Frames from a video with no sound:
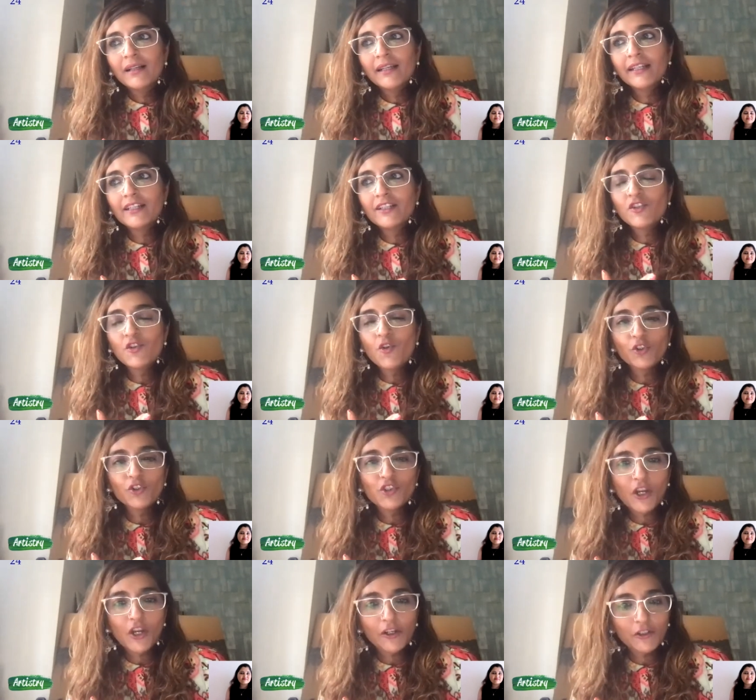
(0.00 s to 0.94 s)
it is your
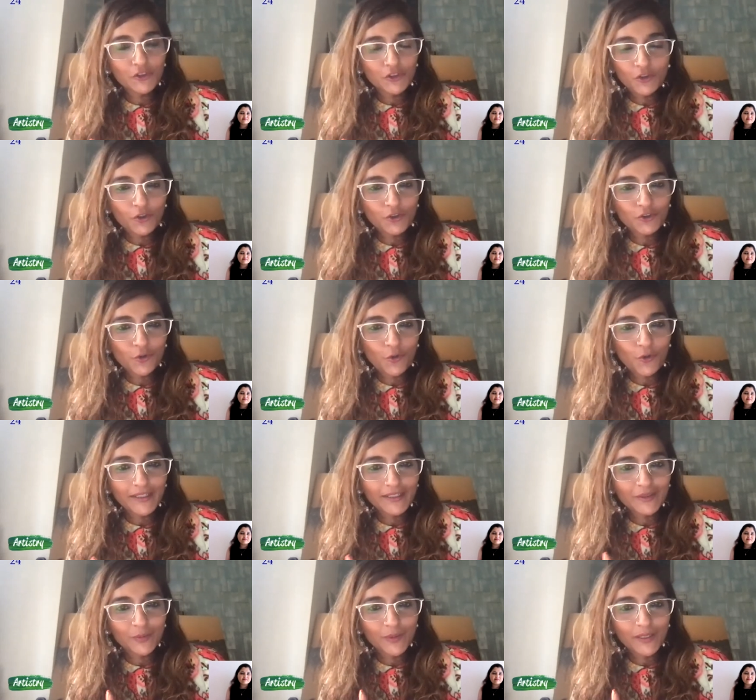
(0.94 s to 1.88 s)
char- your
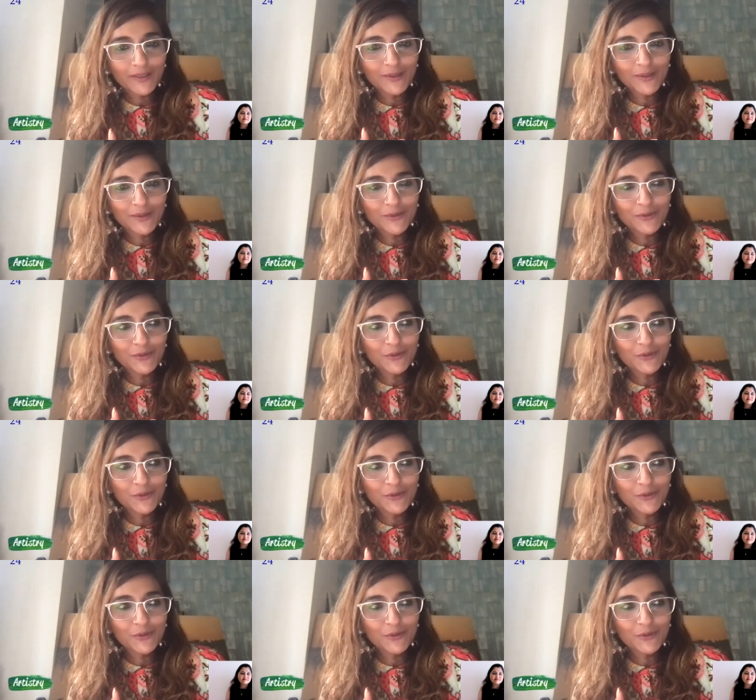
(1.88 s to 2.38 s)
choice whether